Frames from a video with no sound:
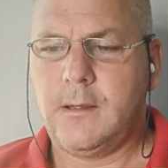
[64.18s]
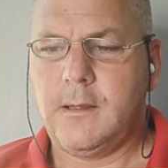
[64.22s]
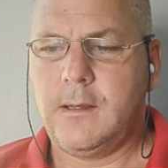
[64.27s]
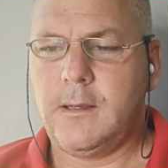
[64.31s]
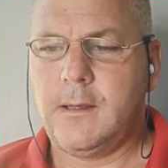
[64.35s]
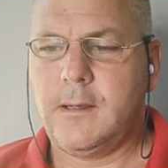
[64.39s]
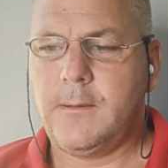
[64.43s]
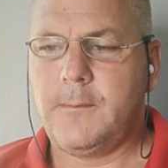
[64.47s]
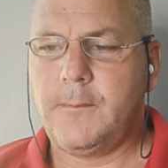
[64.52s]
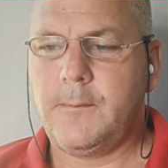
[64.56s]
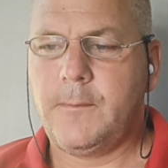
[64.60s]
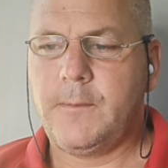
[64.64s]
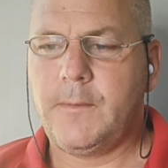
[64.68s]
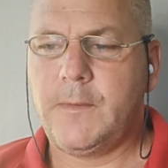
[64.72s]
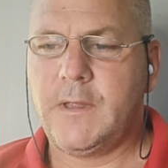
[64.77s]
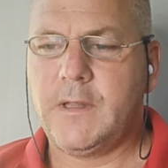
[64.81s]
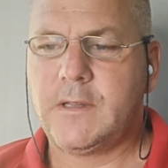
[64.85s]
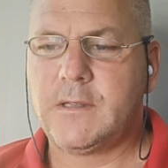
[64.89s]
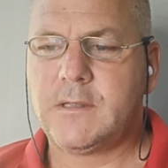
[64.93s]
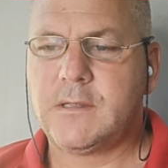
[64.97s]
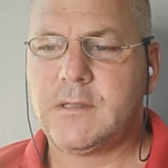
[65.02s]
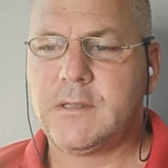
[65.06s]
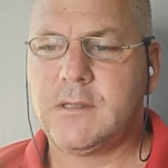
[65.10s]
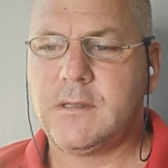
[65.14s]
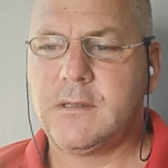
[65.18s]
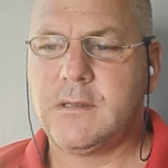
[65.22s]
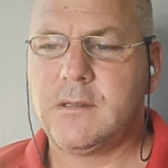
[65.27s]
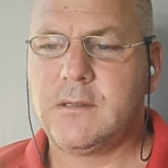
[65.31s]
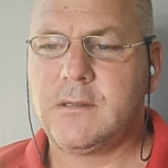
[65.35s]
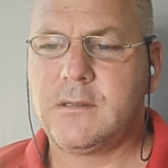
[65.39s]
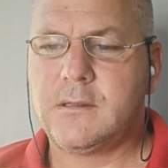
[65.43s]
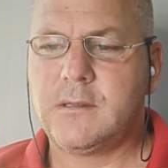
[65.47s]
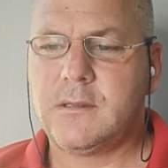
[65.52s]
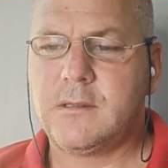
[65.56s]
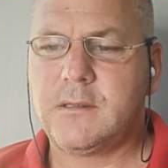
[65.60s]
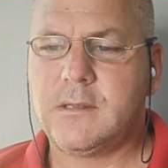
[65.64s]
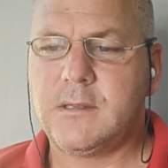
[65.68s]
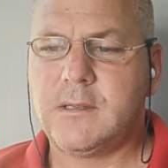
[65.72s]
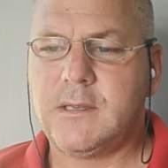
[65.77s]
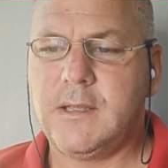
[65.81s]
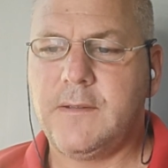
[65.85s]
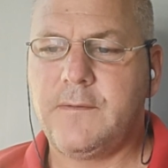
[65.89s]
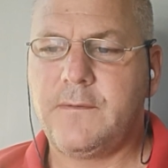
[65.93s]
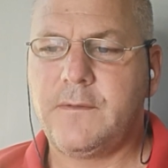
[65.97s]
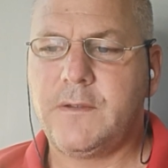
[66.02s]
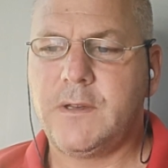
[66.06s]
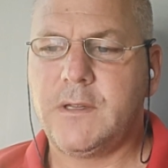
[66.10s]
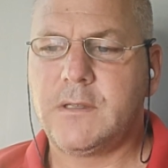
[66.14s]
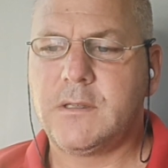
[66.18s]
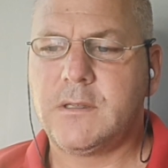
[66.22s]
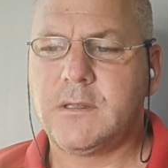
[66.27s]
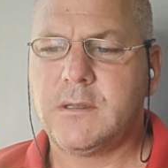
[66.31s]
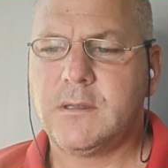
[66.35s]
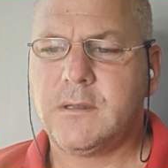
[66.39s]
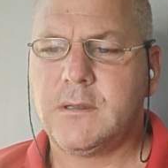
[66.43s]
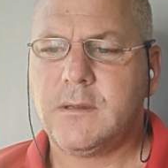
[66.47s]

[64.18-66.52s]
Um, it's, it's, it's a definite.